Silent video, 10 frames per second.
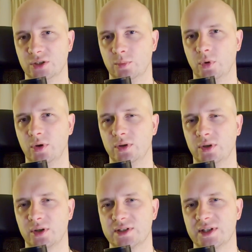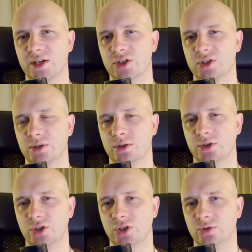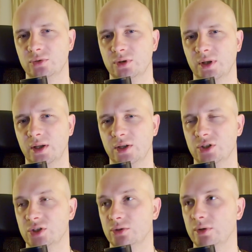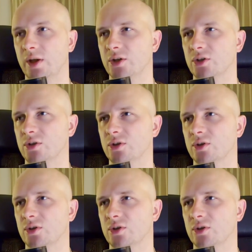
monitor extension, shoot and shoot actions.